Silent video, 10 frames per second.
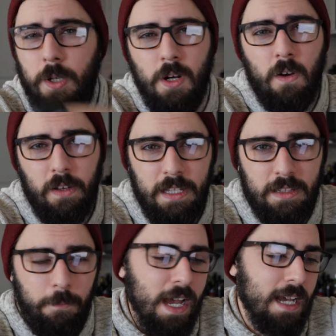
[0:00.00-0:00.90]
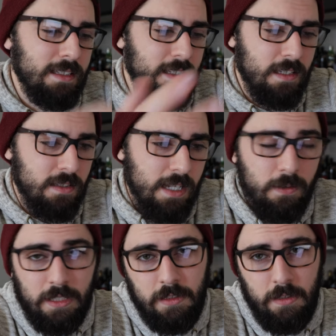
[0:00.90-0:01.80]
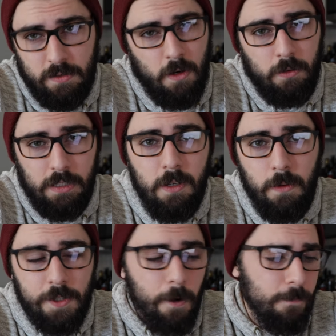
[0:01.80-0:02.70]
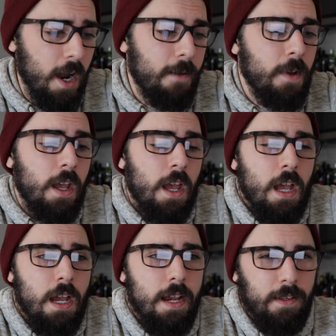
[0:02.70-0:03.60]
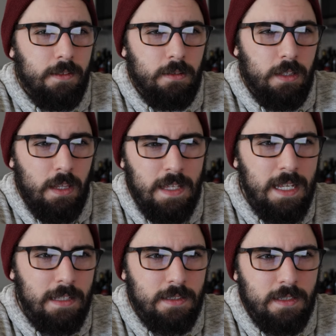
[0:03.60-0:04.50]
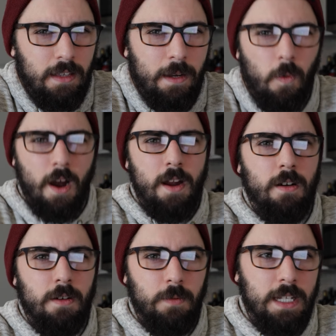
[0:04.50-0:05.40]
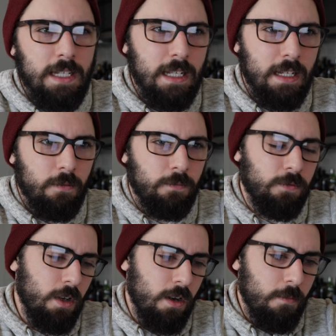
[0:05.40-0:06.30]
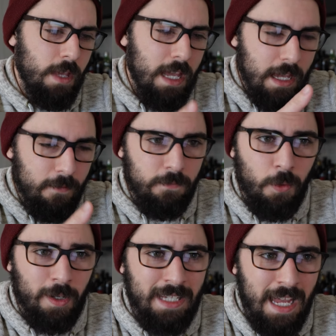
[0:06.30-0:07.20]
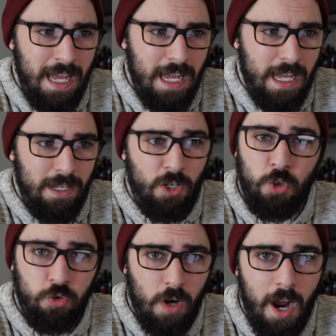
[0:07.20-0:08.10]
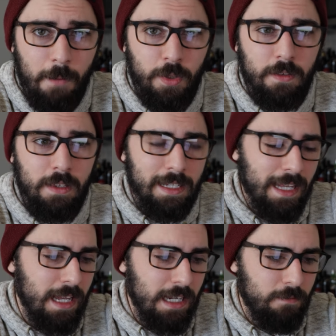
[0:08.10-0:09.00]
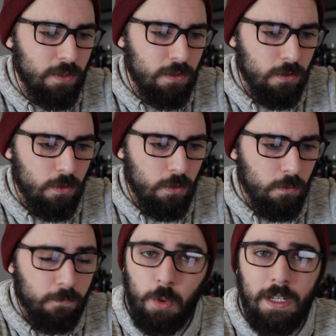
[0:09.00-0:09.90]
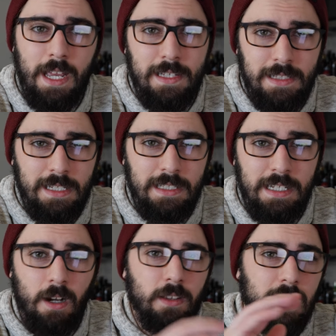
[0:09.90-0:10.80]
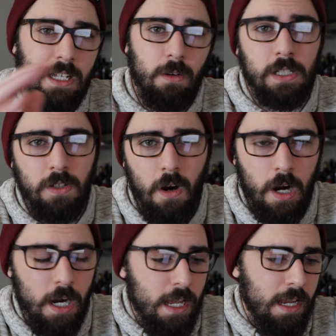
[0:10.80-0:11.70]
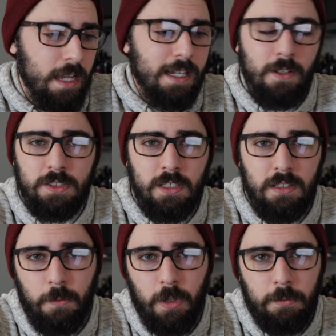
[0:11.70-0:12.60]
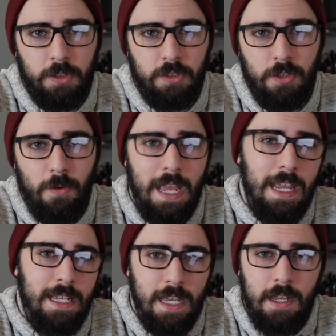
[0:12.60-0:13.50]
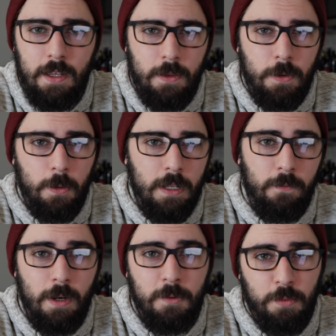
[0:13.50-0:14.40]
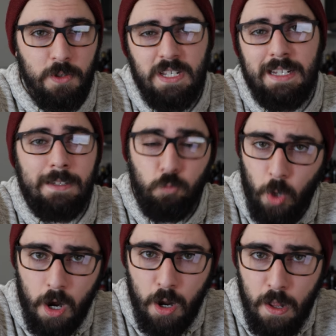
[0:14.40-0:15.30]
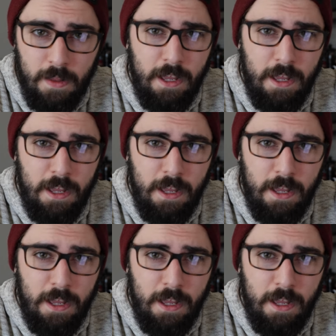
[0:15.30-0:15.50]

were calling it in the past. This is now the, it's called the EOS R5. And the thing is like, why are we getting from a 4K crop that can't even do 4K 60 on the EOS R, and now suddenly we're able to do 8K 30 frames per second RAW